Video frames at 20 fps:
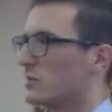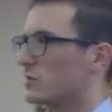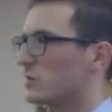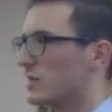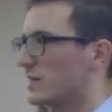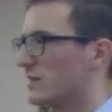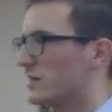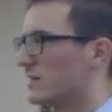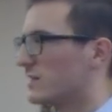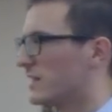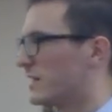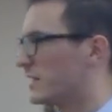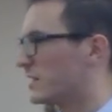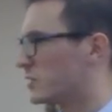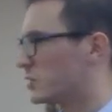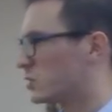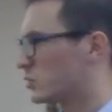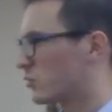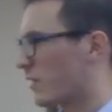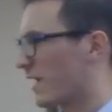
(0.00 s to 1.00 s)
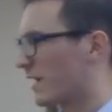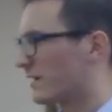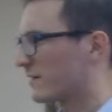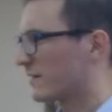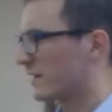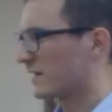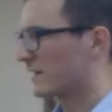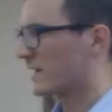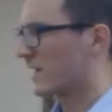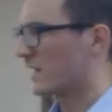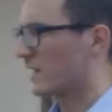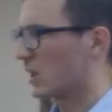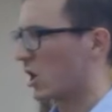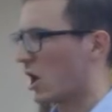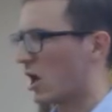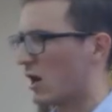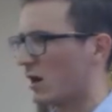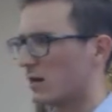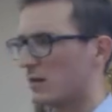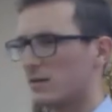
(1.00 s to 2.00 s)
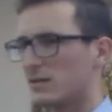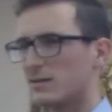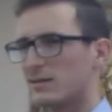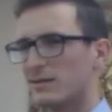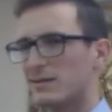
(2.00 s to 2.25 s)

She had inner strength like King Kong.